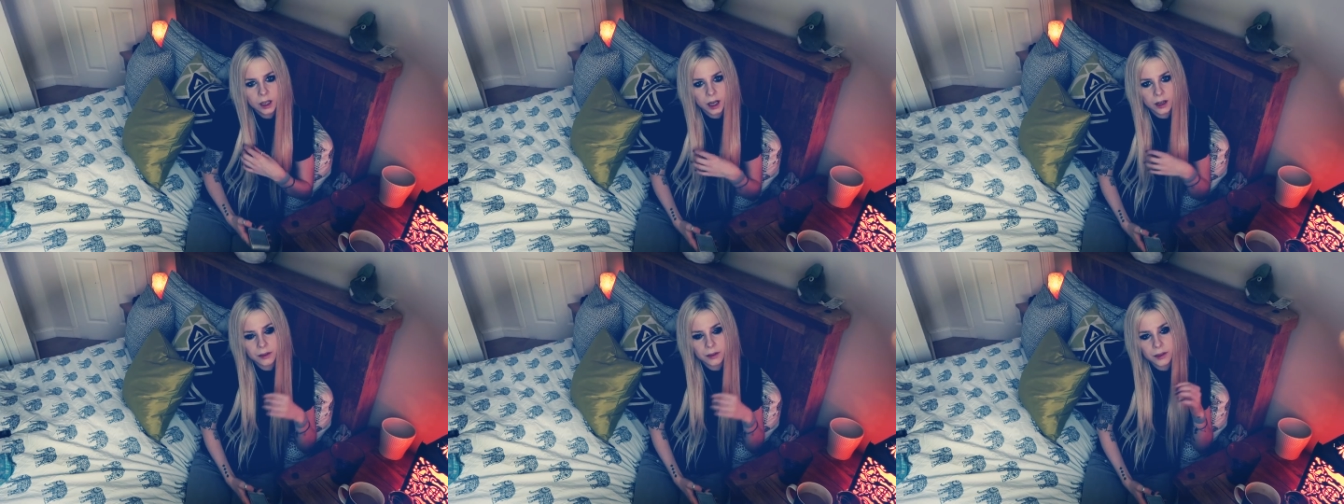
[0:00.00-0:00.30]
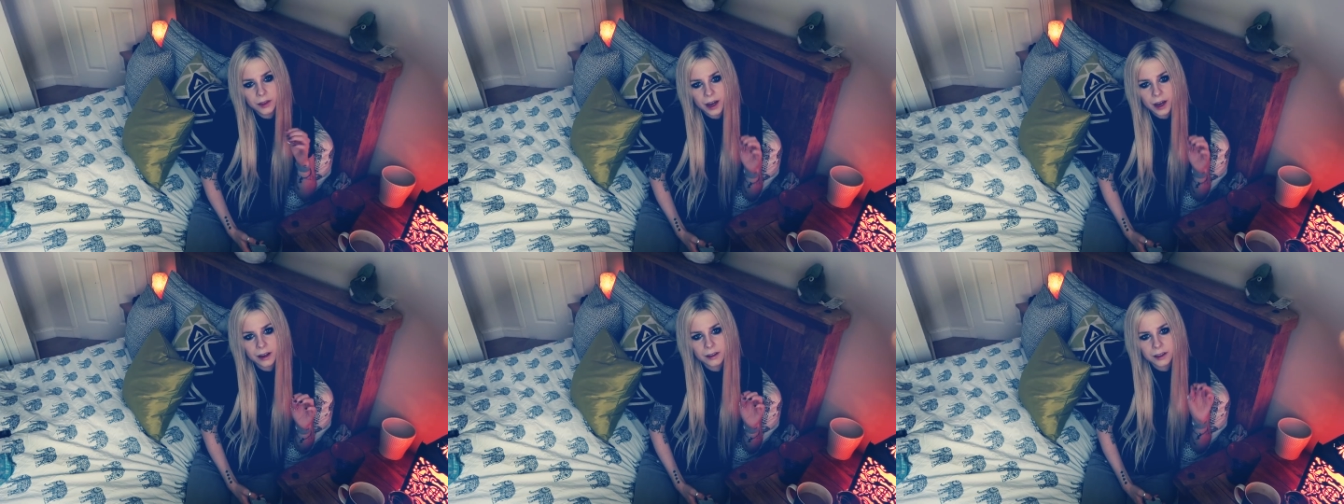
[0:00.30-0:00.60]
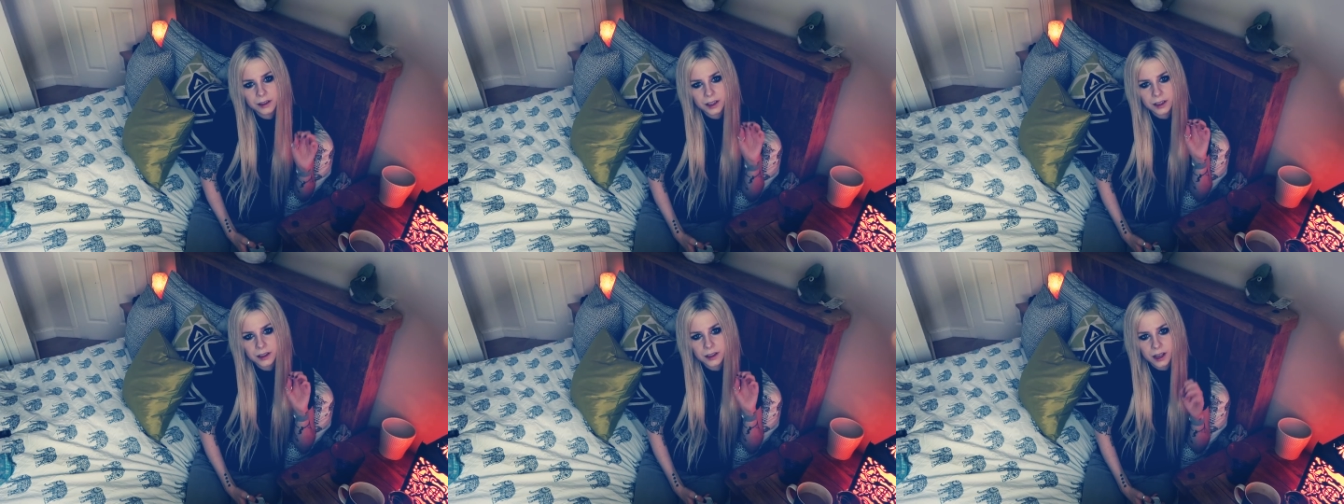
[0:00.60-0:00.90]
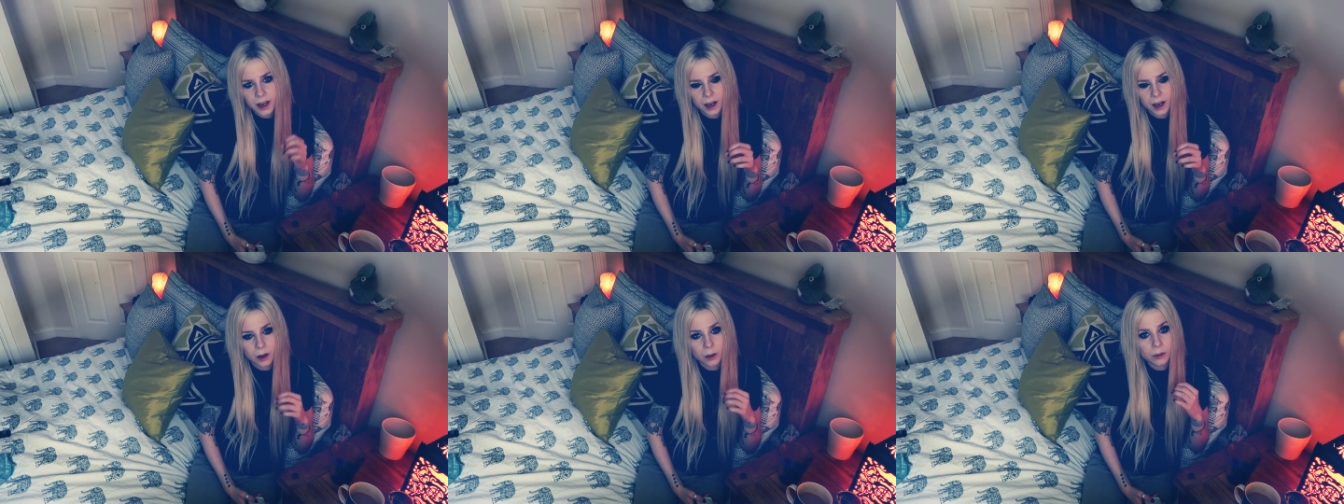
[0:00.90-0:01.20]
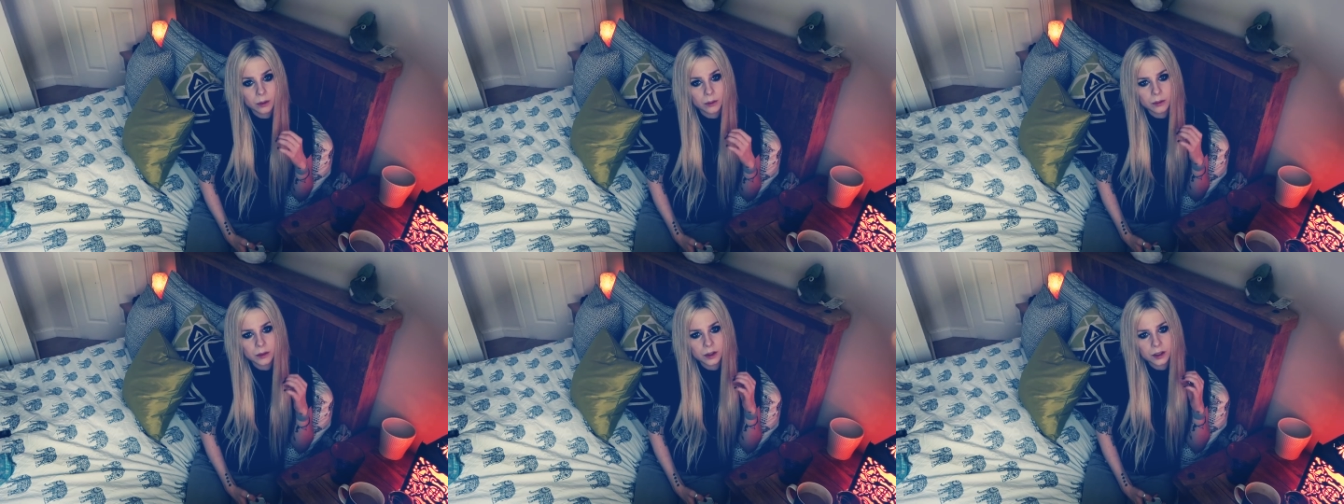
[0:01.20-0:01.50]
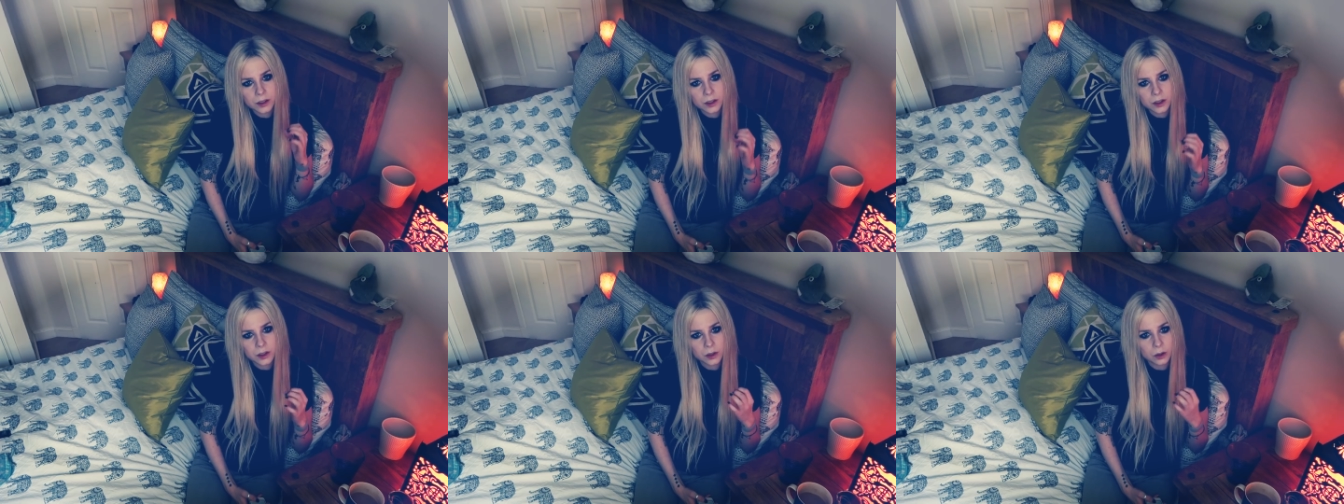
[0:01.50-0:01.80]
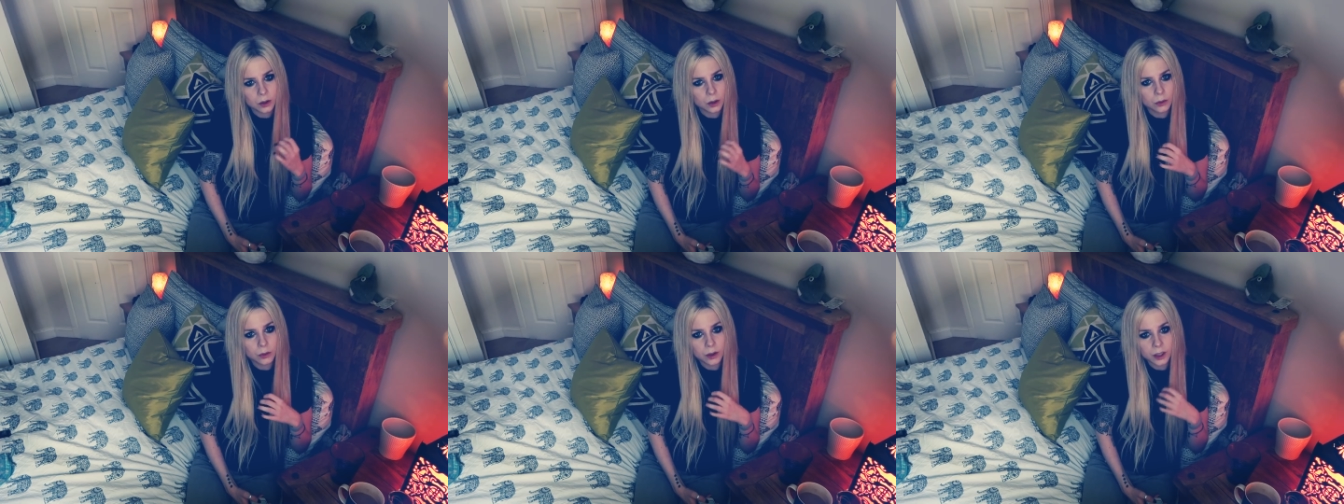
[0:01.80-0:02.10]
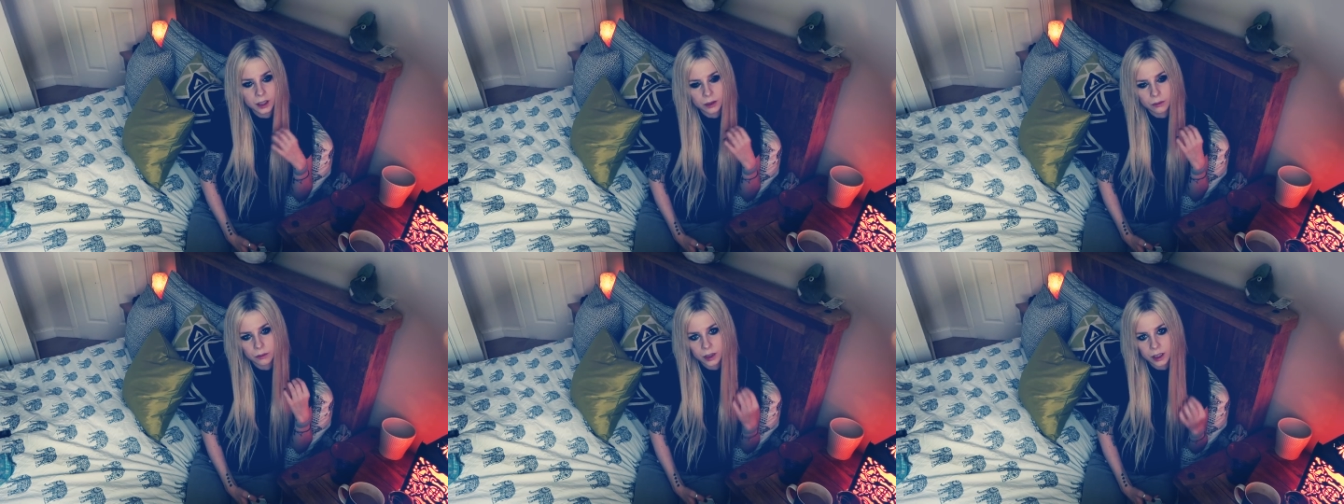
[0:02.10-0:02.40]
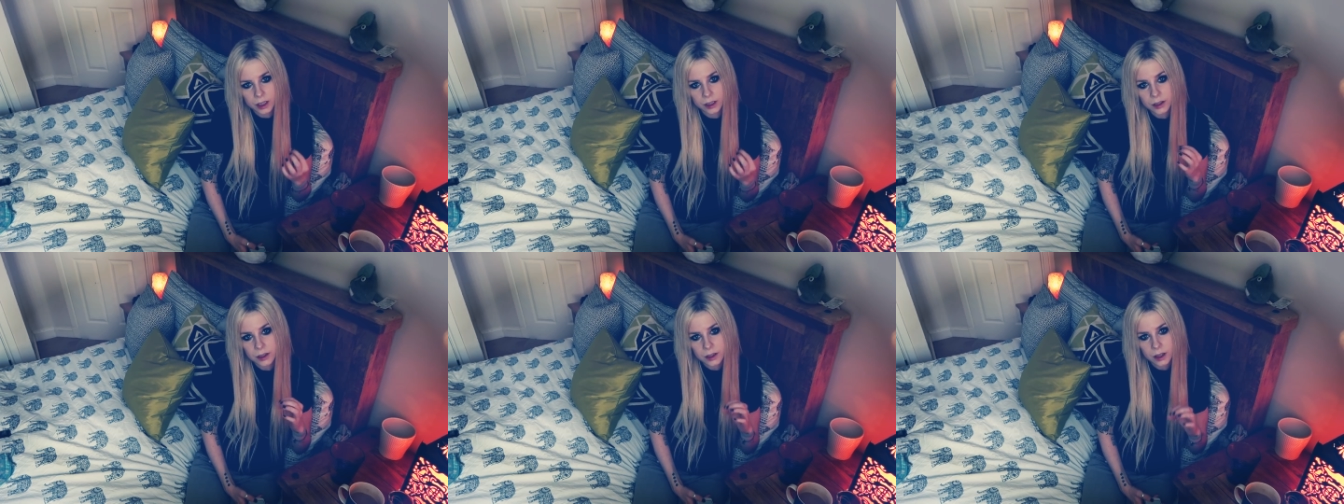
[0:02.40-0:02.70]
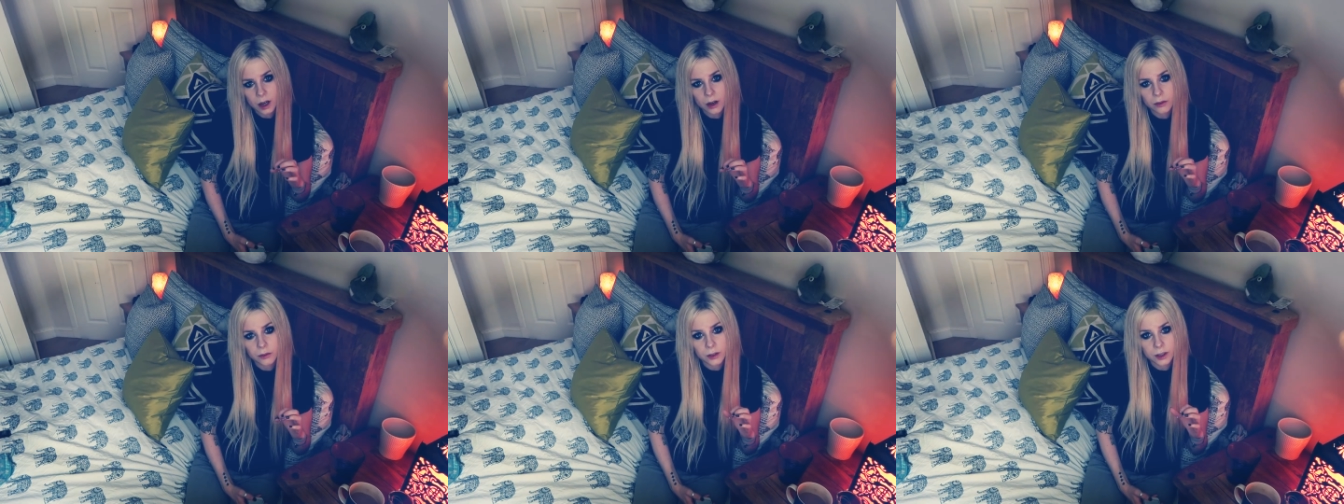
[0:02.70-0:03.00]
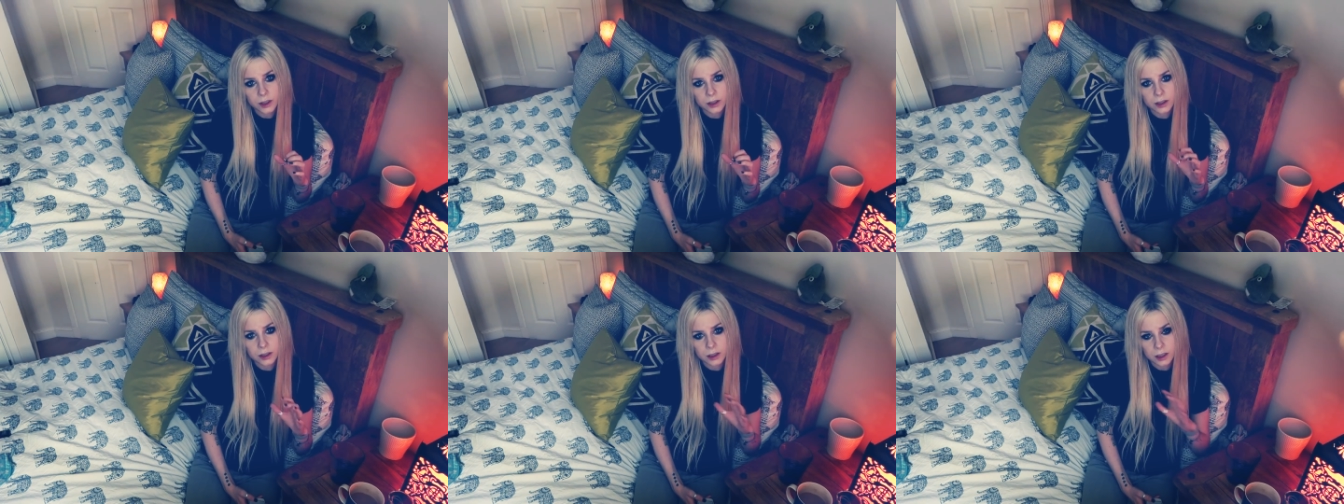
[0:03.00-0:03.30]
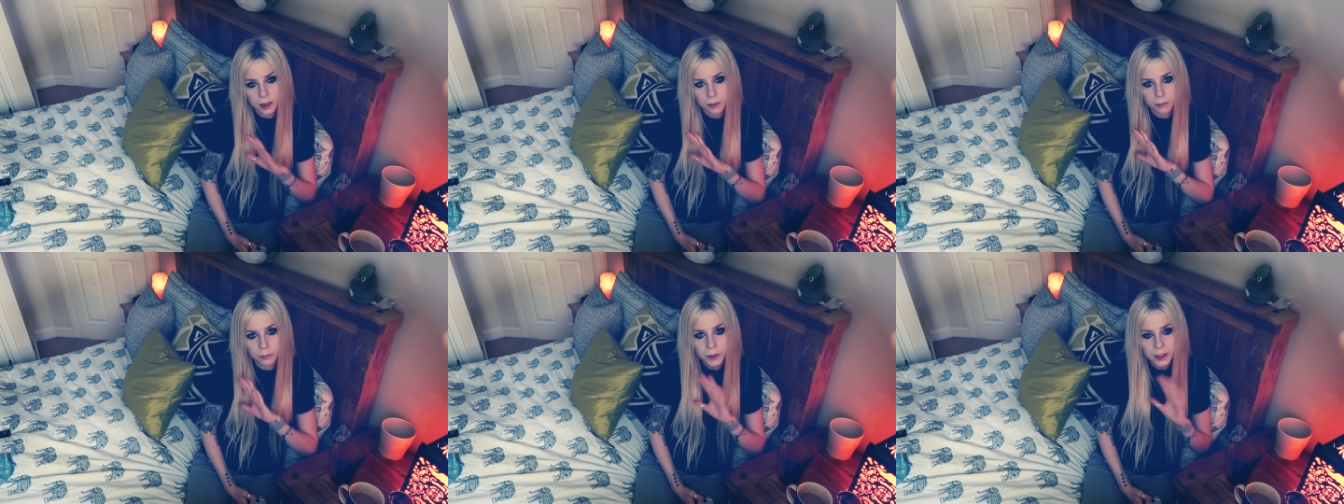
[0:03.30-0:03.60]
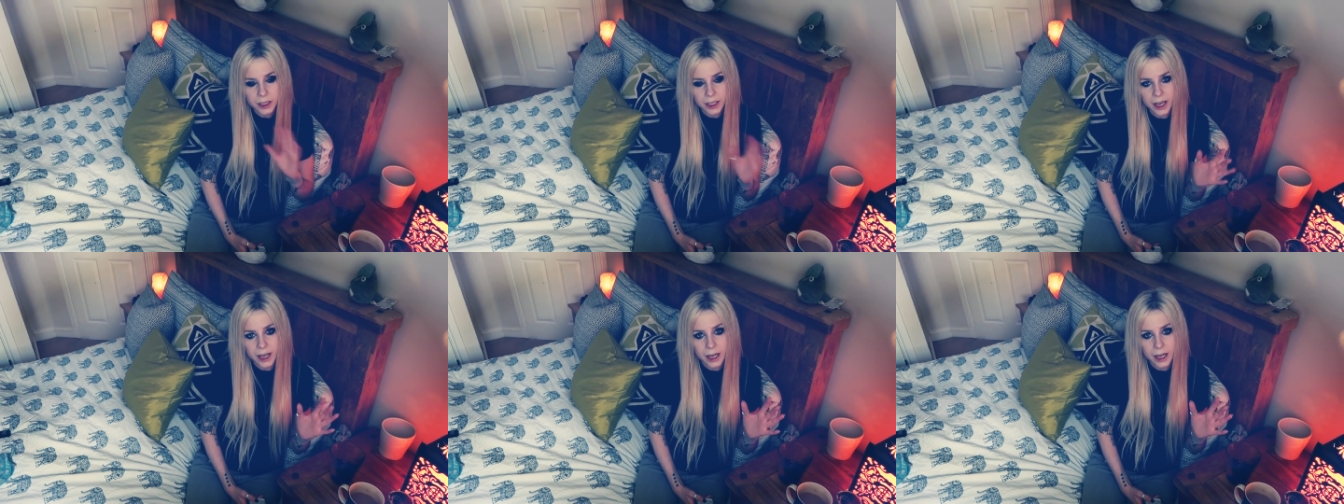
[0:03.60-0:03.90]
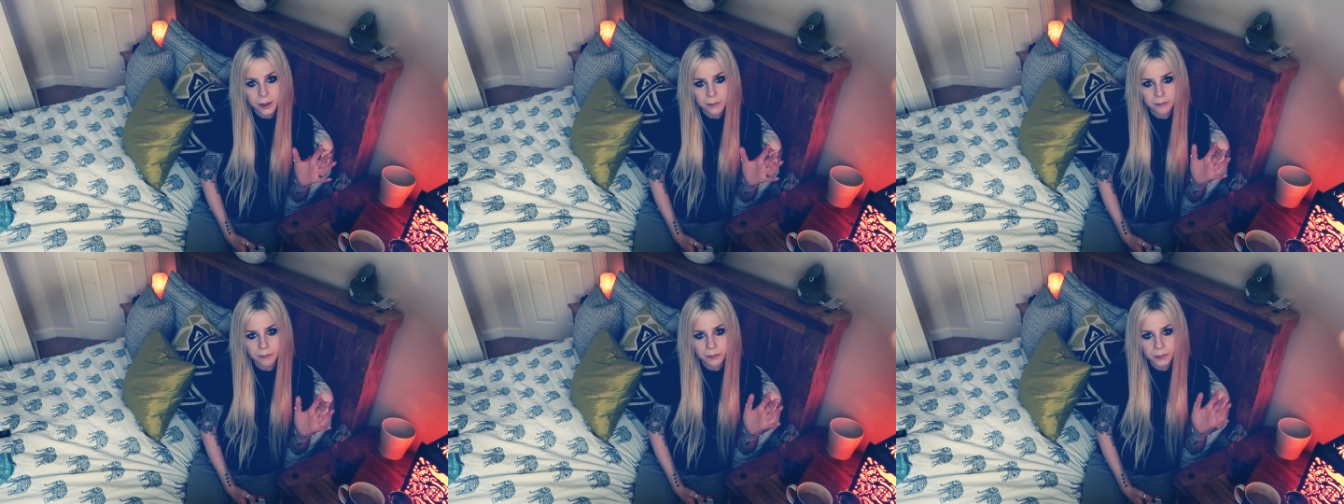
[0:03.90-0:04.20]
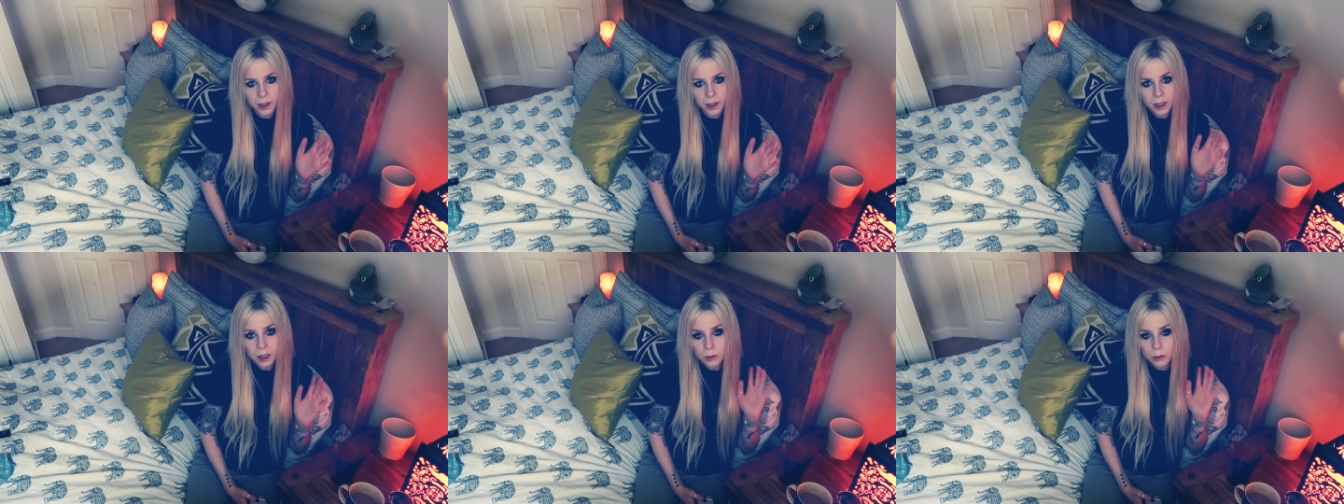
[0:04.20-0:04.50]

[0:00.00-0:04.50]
And that is how the story resurfaced and became